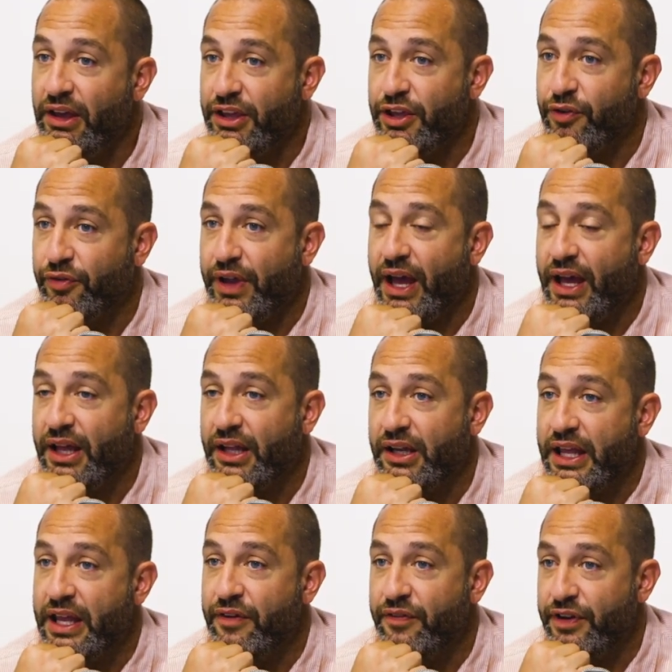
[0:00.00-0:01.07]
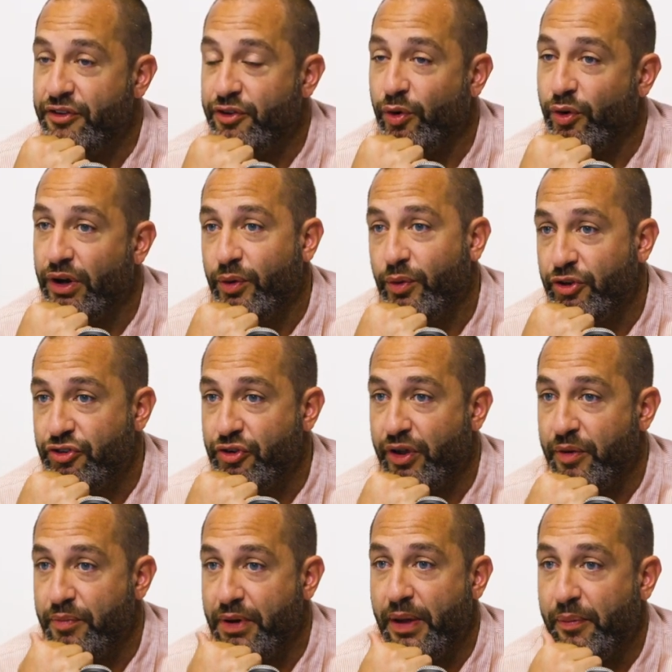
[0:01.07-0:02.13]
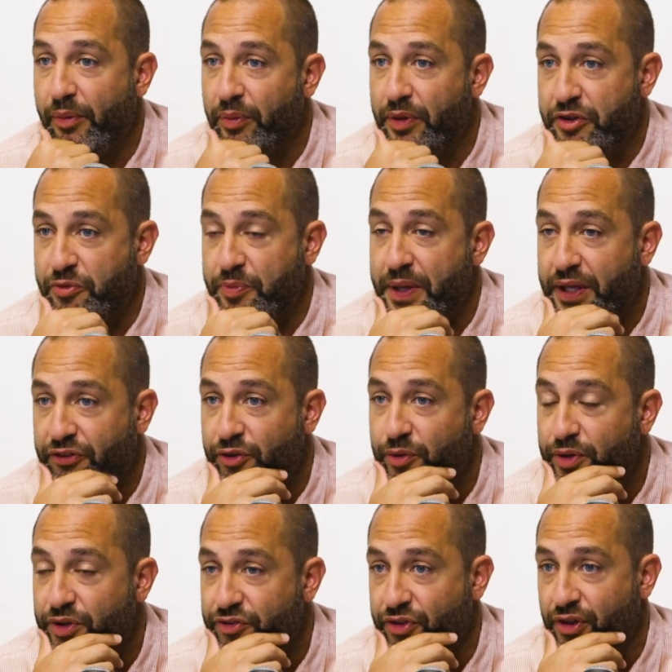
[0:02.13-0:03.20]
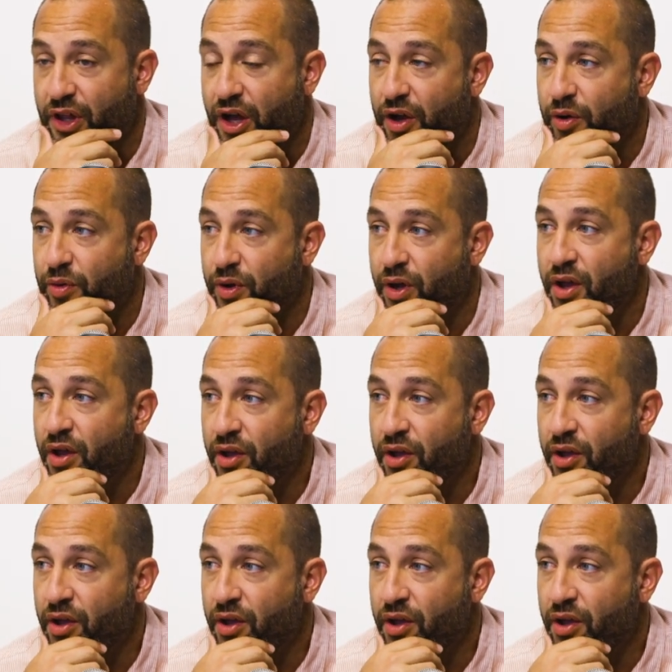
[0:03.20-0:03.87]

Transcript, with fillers: You've got inventory, which you can probably speak to is low.